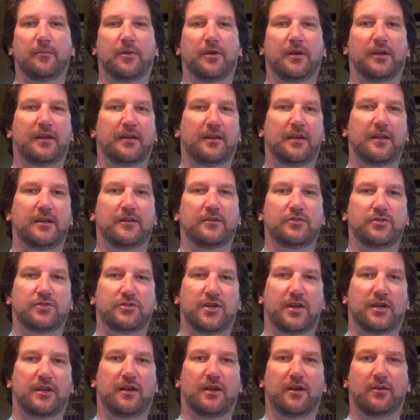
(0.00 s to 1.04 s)
But again,
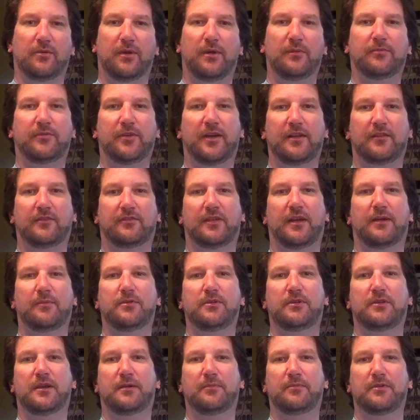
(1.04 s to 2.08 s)
just check out our website,
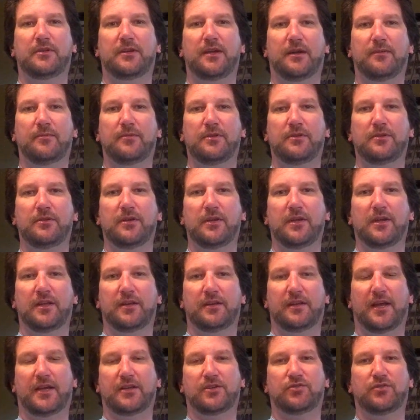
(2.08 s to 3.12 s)

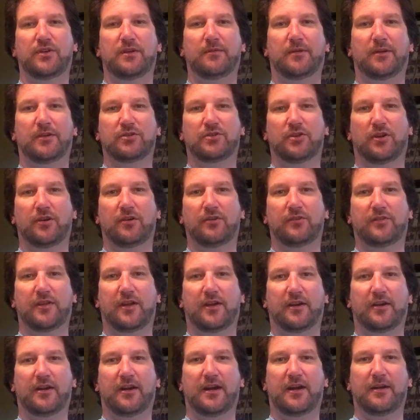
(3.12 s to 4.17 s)

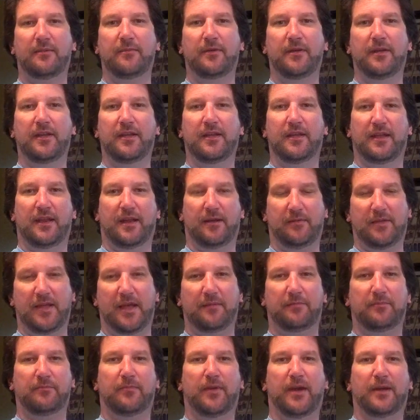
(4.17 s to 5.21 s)
www.dreamoncharters.com. I'm
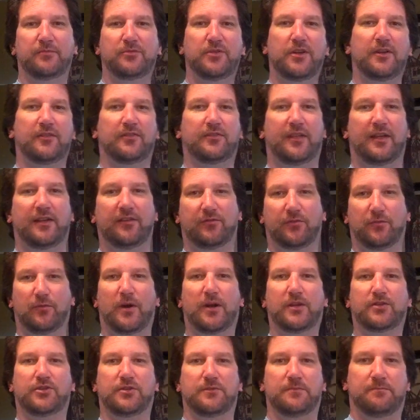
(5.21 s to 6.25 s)
Captain Bob Chase. Thanks for
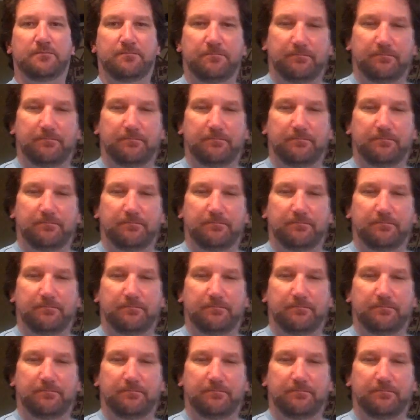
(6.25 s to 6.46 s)
watching.